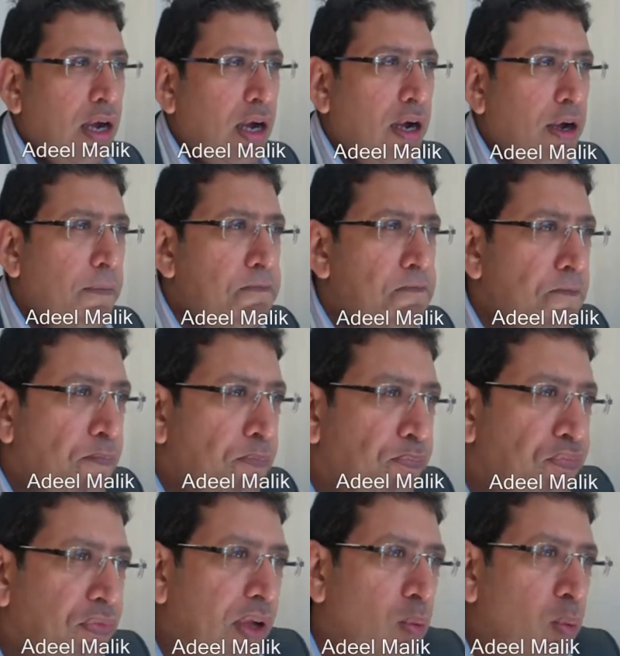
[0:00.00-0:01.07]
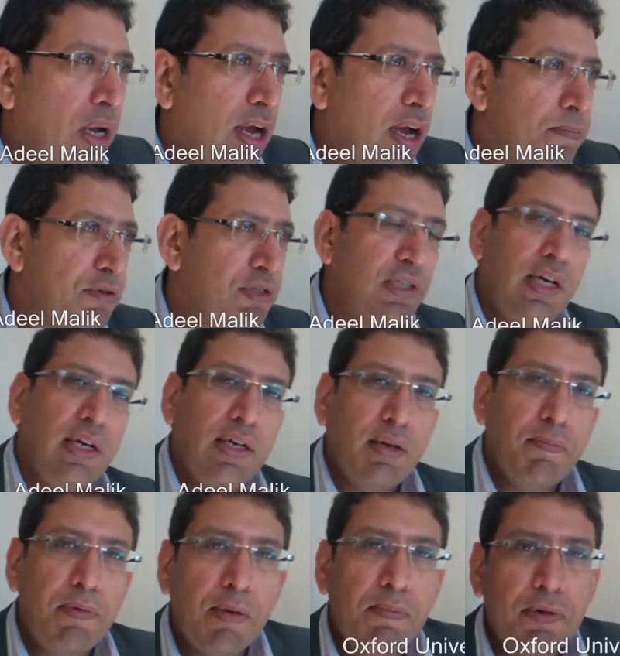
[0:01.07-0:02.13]
Well, I
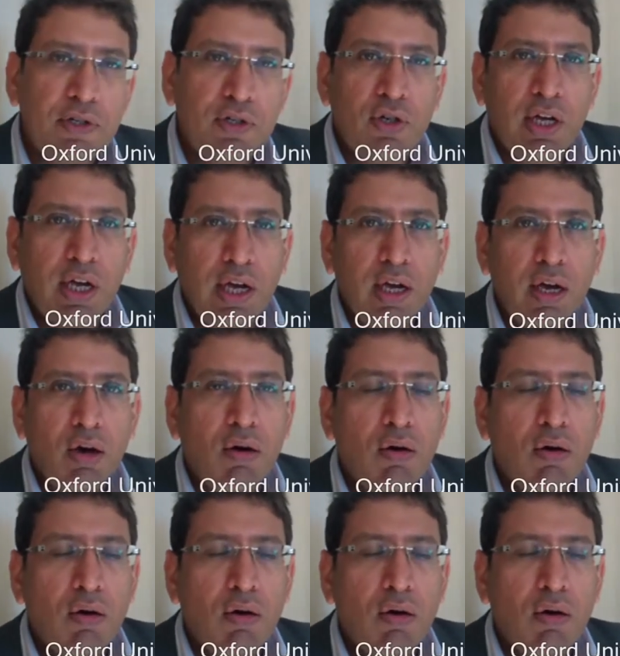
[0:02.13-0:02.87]
presented a paper today